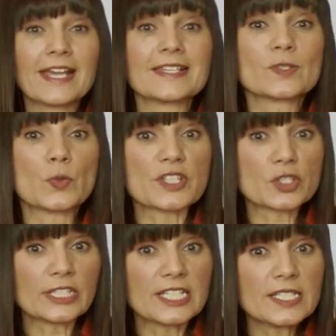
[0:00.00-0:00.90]

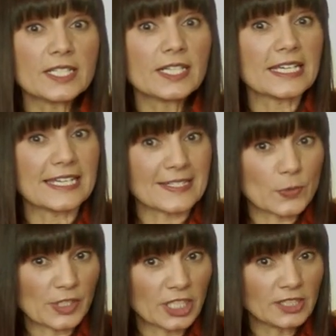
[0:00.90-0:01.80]
Switzerland,
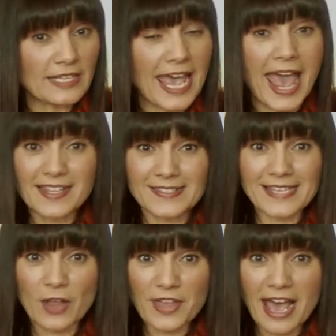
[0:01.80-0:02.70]
Israel, and
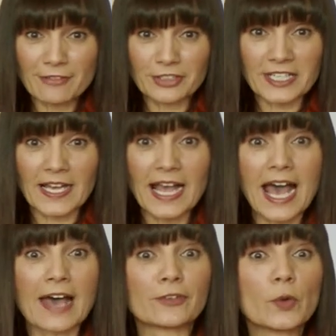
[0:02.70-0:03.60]
South Africa
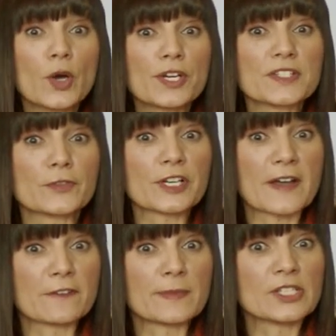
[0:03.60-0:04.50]
have quotas for
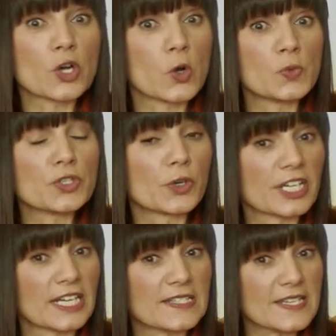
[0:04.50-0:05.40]
government owned
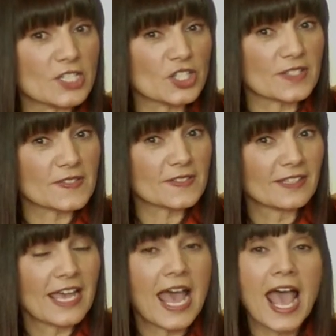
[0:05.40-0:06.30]
organizations.
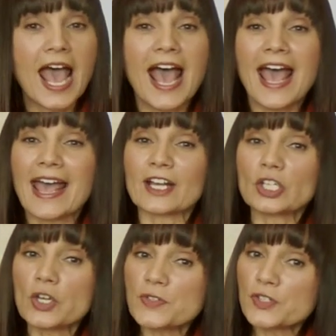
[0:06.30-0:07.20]
And
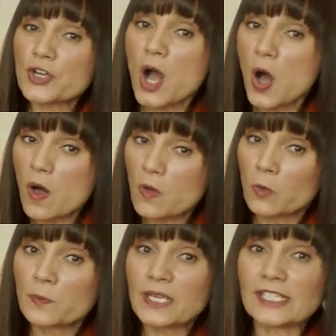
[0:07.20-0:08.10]
closer to
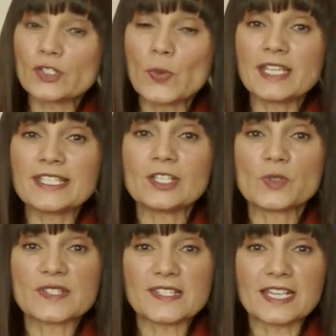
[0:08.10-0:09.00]
home, in
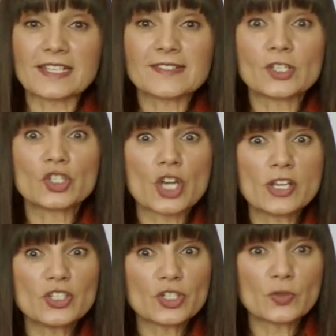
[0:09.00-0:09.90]
2006,
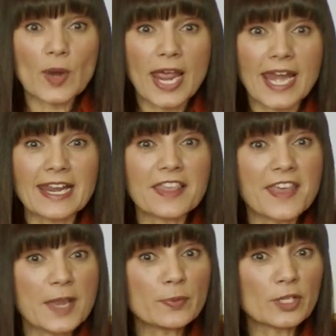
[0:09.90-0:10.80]
Jean Charest,
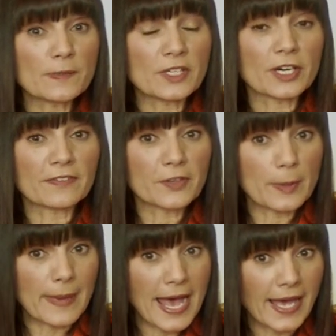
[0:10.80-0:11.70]
then Premier of
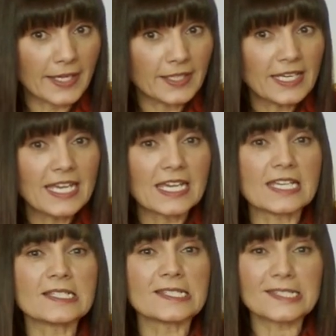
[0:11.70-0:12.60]
Quebec,
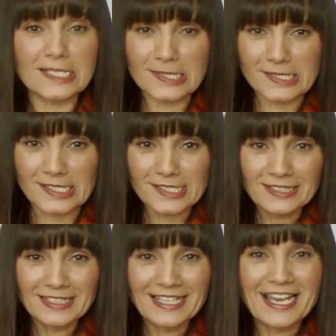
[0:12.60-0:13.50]
insisted
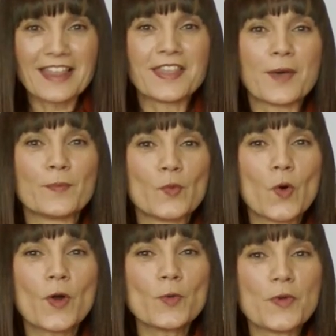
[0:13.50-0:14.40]
that
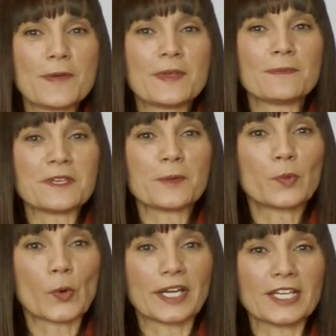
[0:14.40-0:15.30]
more women be
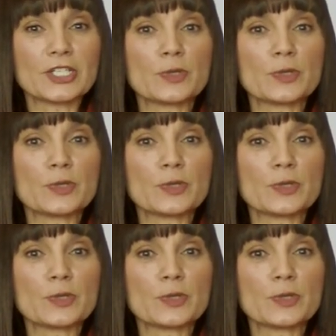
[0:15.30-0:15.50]
appointed